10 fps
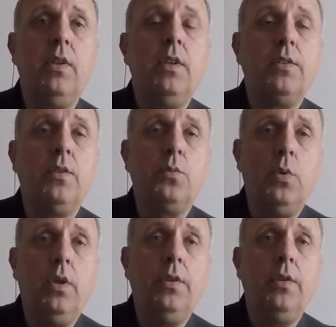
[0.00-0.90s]
So it's
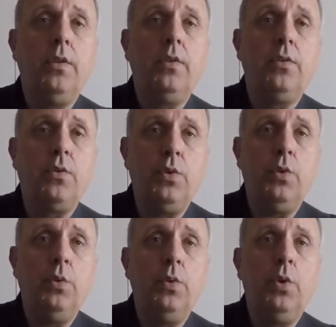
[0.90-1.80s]
1,
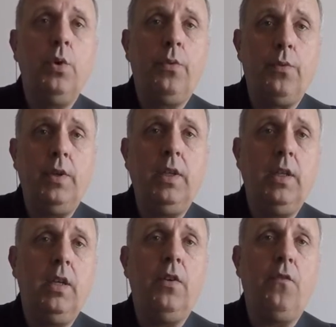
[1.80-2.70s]
2, 3,
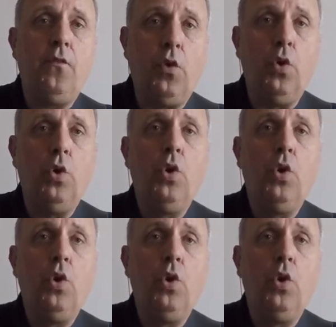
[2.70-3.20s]
4,